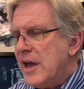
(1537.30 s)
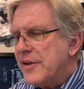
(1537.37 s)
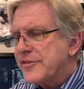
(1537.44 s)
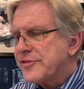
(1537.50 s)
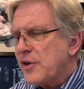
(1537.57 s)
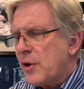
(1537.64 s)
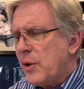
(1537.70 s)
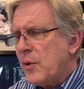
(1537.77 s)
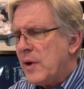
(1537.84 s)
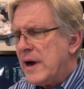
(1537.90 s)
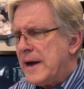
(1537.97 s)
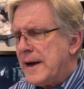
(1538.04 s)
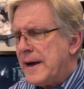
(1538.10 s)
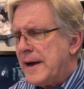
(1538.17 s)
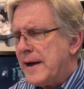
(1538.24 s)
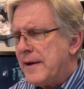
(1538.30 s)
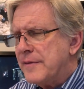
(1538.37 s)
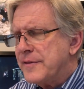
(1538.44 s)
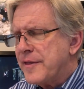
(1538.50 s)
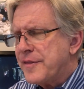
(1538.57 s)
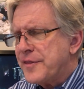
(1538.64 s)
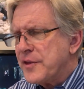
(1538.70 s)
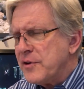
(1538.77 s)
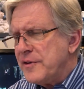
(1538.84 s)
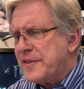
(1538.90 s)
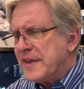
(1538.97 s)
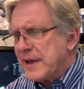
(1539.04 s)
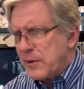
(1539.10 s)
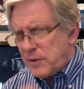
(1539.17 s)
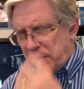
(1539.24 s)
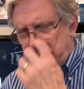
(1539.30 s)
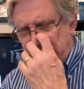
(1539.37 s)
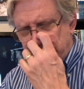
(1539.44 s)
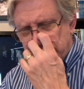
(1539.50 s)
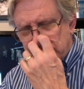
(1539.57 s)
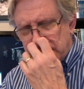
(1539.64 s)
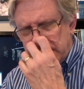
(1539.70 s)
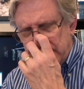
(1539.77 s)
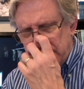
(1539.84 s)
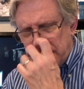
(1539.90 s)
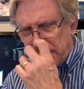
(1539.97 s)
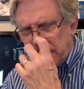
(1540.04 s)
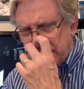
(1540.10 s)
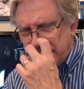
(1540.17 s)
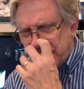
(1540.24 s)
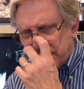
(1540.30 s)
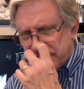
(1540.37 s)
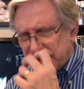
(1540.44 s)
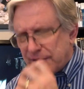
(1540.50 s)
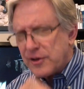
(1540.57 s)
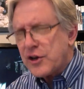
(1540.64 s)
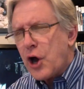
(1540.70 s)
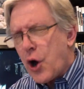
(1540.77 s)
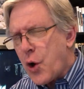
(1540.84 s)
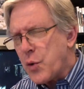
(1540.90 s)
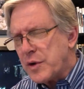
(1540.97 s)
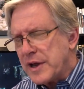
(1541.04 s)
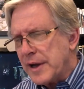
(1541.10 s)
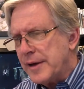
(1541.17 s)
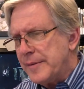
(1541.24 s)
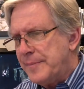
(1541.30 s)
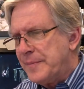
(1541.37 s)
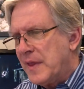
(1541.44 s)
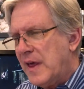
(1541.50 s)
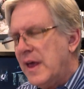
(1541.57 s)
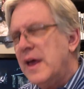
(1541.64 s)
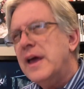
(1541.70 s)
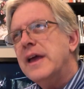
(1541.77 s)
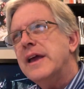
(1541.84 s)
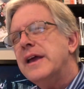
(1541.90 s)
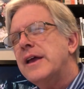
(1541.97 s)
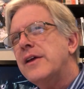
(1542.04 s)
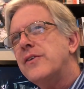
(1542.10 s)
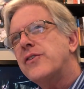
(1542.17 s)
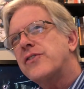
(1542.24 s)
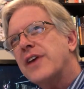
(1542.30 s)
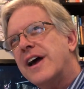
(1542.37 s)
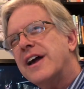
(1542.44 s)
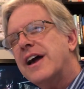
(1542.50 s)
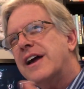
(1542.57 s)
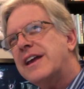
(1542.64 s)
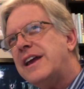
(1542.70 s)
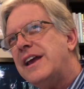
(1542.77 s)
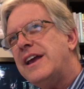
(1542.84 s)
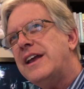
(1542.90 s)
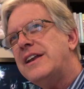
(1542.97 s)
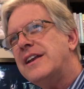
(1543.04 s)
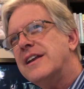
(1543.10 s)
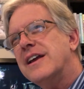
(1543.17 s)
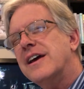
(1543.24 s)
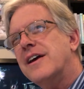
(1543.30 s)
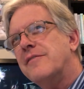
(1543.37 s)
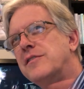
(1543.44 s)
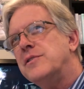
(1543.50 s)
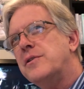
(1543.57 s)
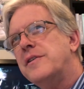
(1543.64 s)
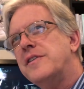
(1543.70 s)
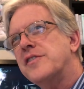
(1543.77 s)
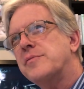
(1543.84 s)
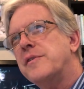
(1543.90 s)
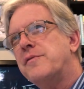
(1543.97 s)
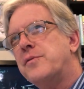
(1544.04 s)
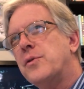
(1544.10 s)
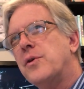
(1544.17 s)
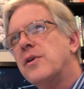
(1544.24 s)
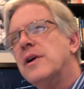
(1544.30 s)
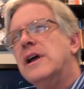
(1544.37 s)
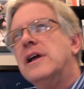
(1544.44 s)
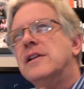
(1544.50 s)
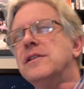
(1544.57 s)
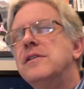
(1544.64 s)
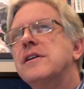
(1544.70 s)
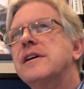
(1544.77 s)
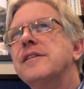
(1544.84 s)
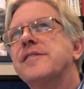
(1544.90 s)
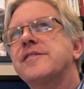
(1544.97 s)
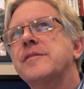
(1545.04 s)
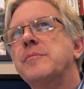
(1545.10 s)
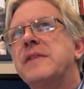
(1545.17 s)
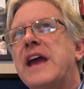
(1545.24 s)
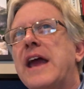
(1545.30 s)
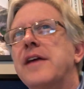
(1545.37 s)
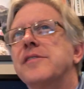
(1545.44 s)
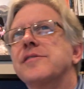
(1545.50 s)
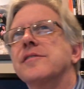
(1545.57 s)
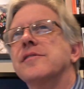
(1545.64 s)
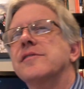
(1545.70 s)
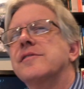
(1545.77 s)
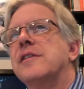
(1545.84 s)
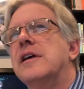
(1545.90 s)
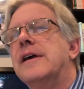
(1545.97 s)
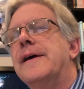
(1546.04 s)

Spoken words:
So the third thing I want to mention here in this coda is, again, I've alluded to this before, look at some cases,